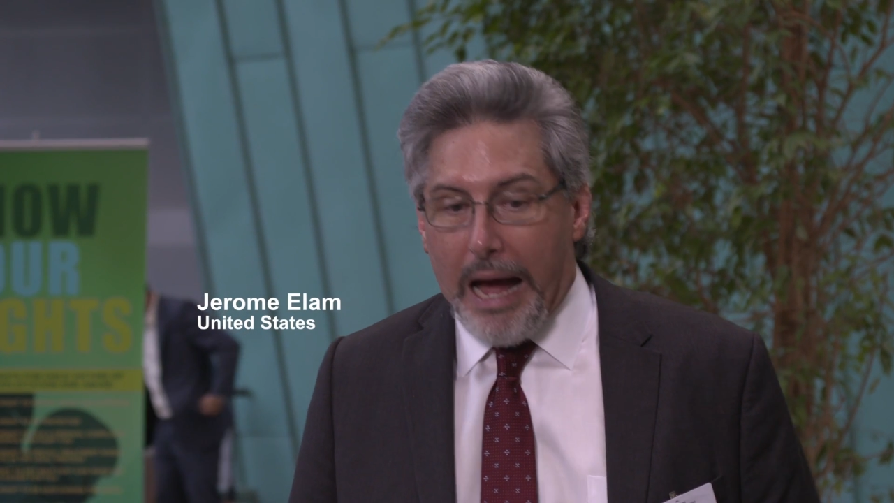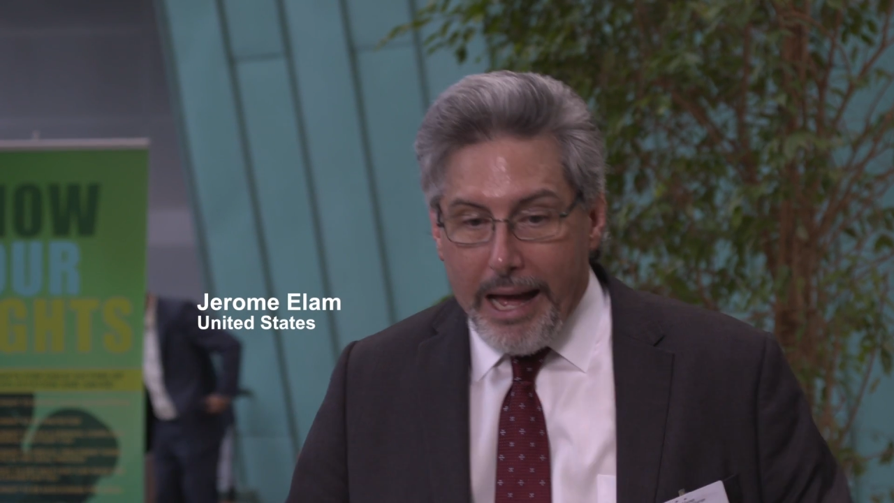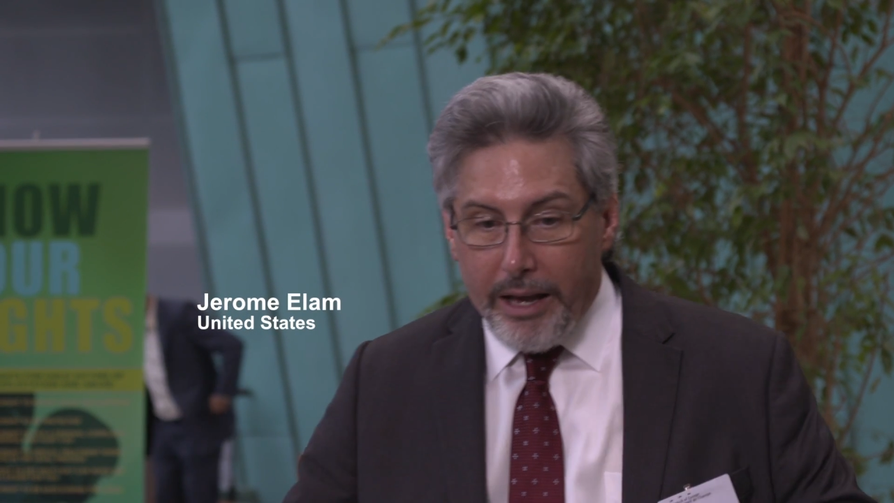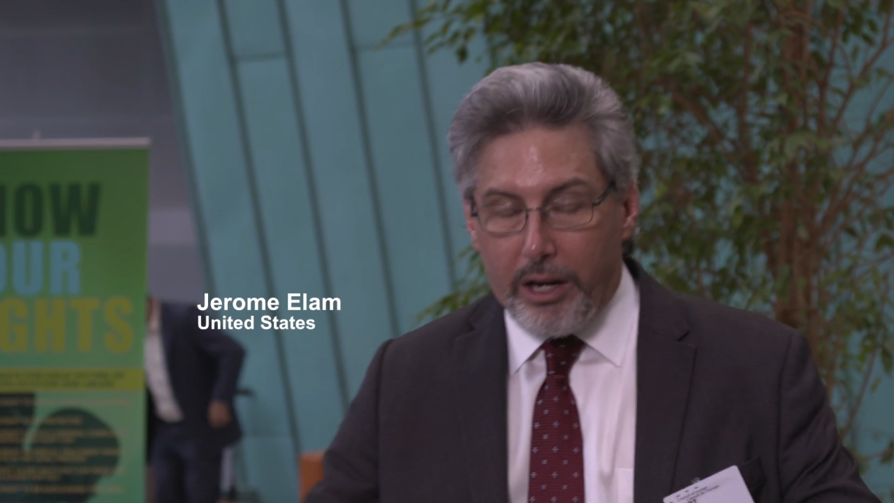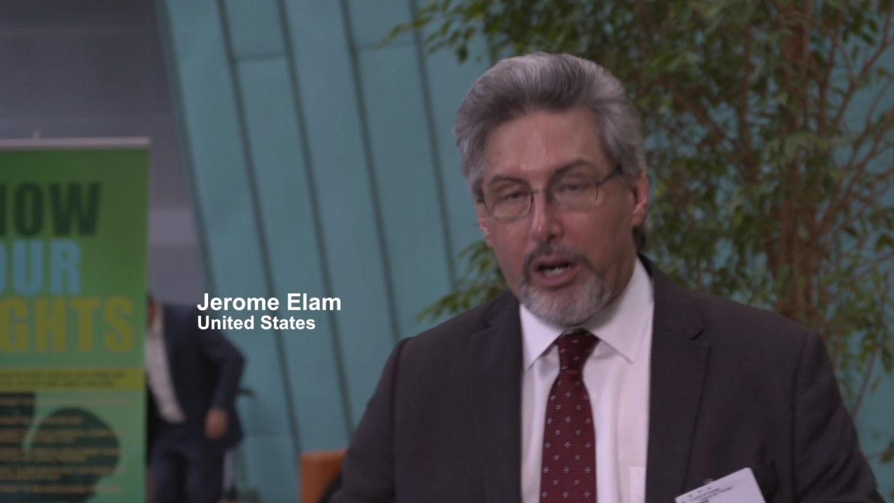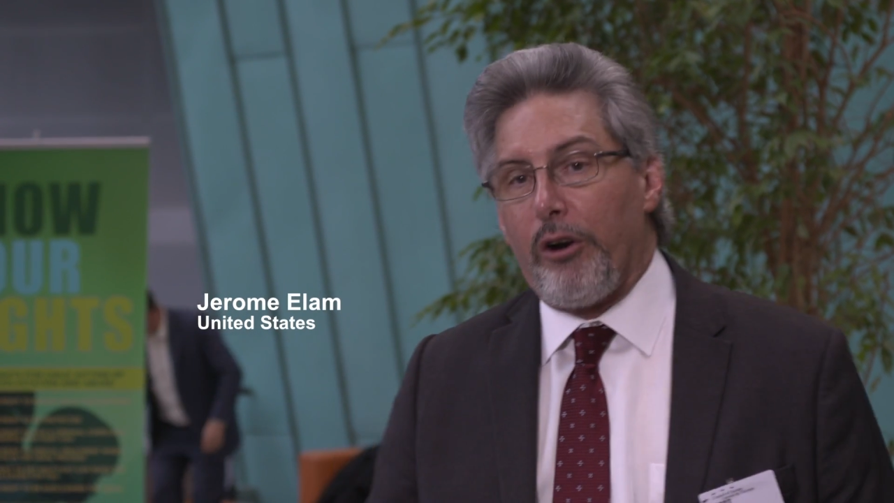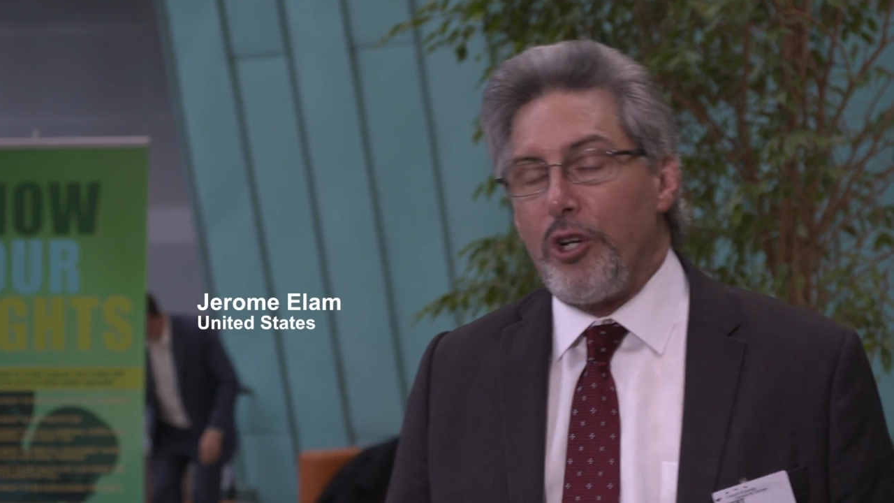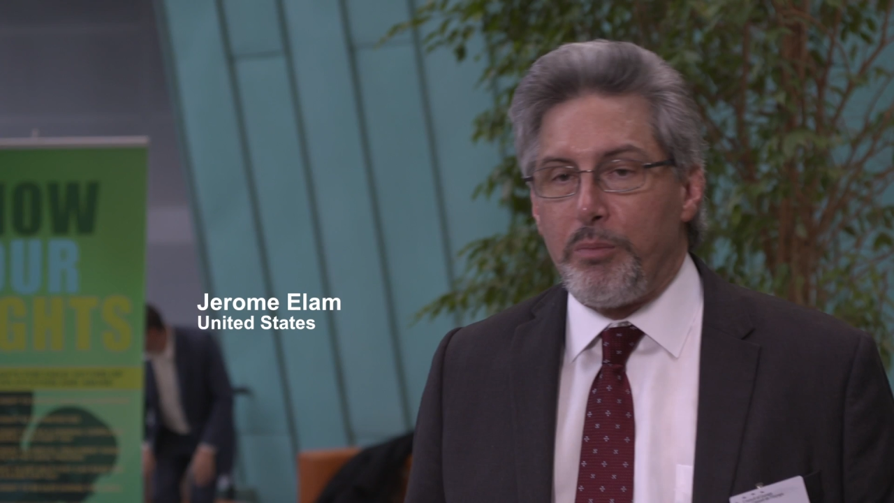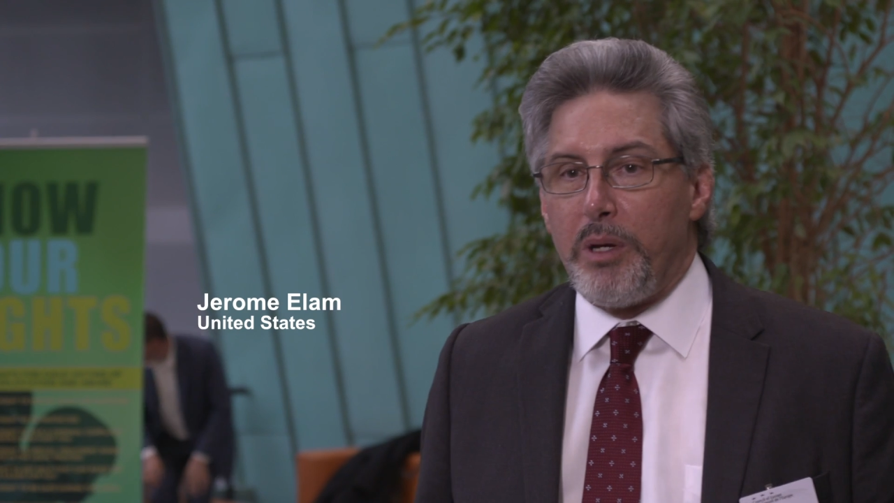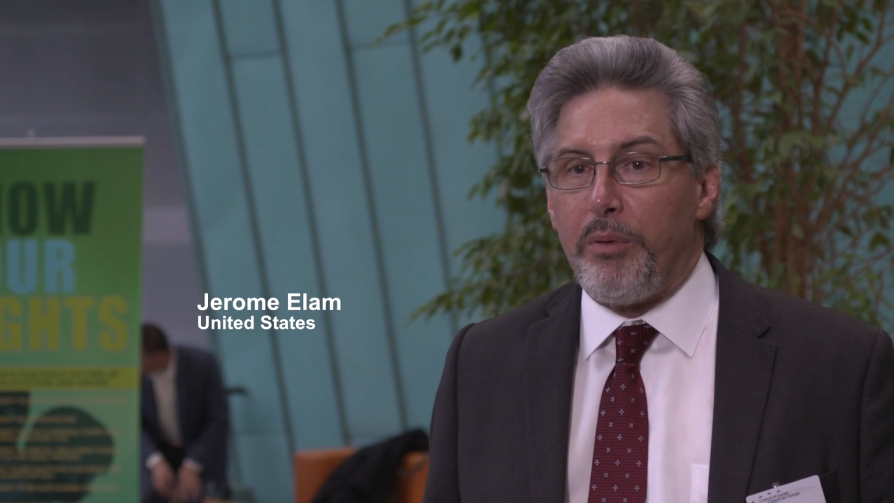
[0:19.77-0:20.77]
I
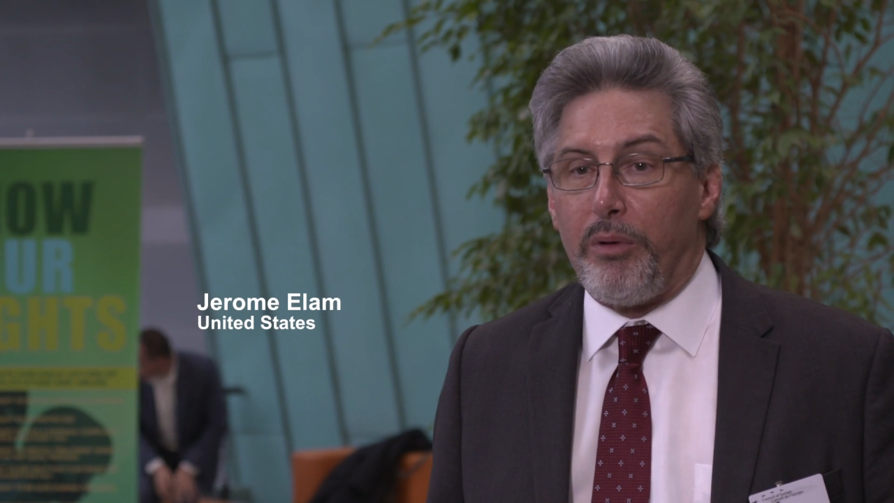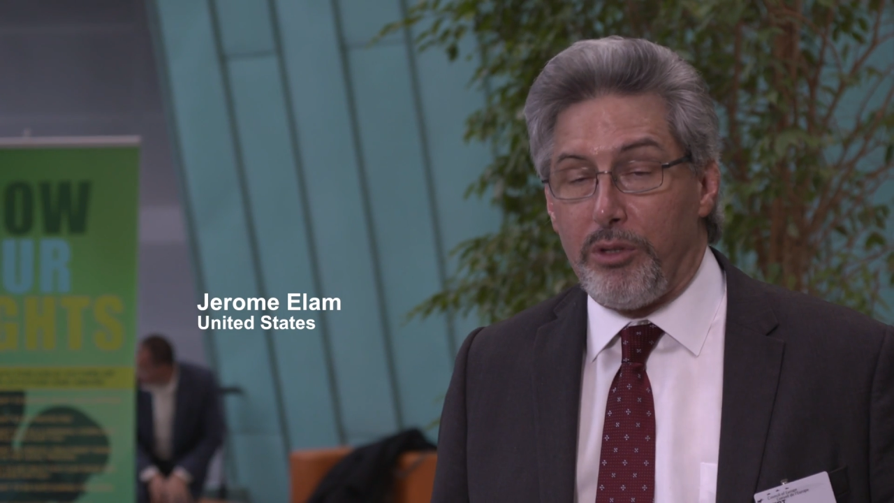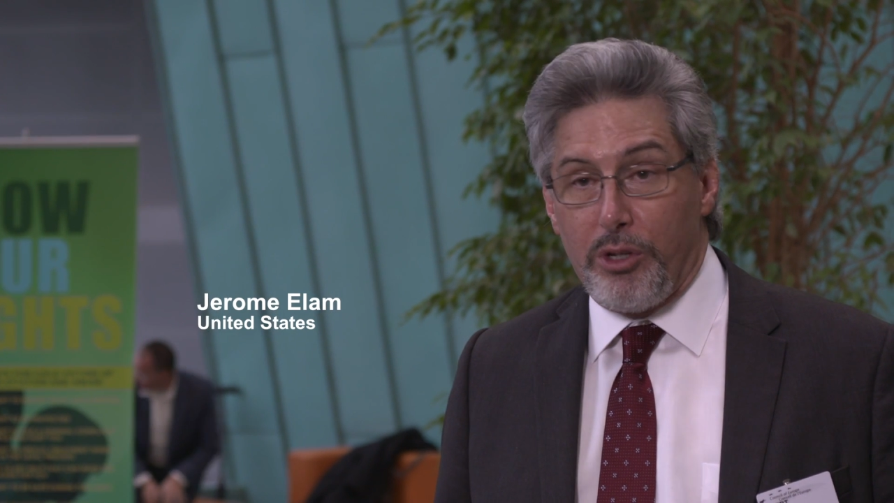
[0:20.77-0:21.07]
encourage people